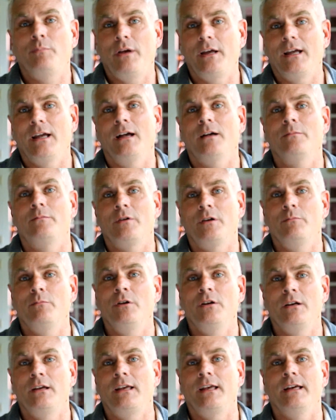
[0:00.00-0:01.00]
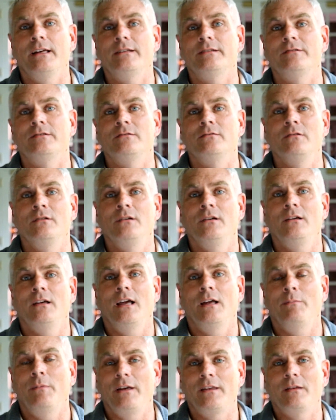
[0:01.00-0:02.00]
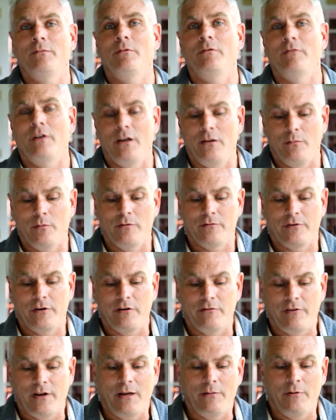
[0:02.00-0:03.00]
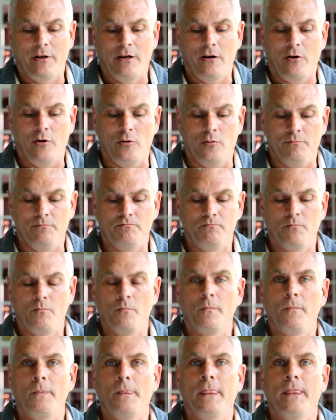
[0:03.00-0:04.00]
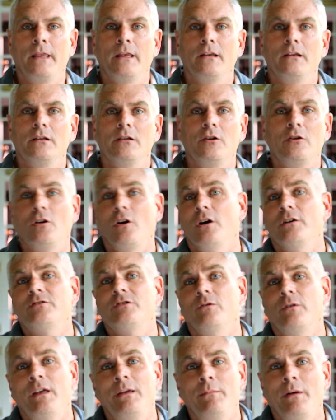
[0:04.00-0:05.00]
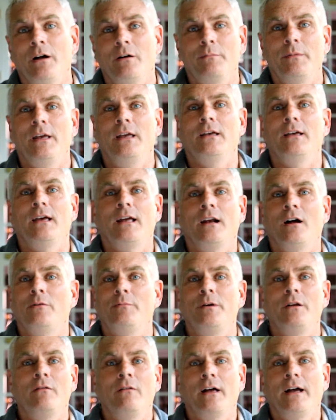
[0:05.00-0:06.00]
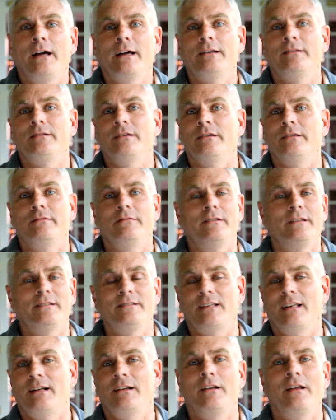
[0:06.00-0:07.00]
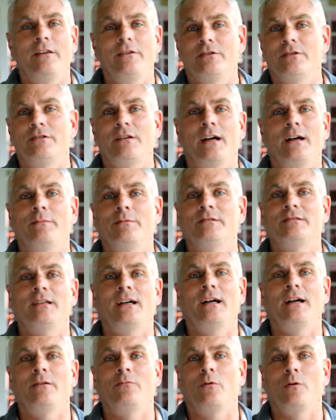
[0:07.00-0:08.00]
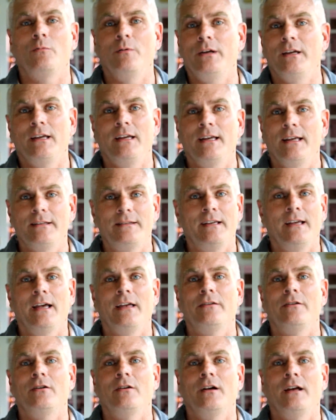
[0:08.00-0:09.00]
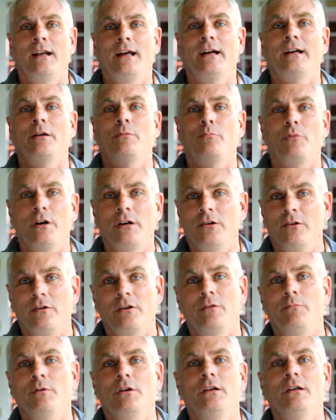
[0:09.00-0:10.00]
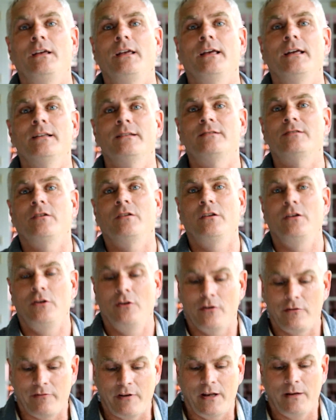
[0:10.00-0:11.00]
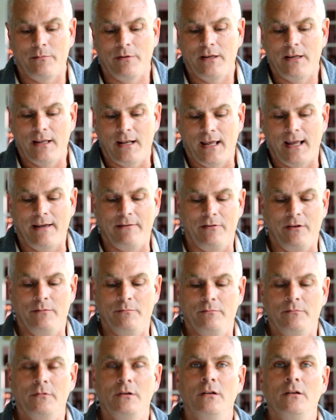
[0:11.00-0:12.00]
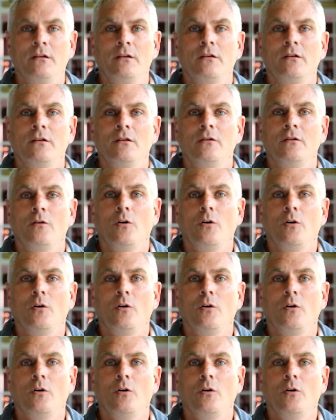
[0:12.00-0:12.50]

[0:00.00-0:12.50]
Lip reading: and you can pick up communion kits and make them available for your family at home. You can also email me, and I'll be glad to set another time aside where we can get together and I can bring you communion kits so that your family can have them.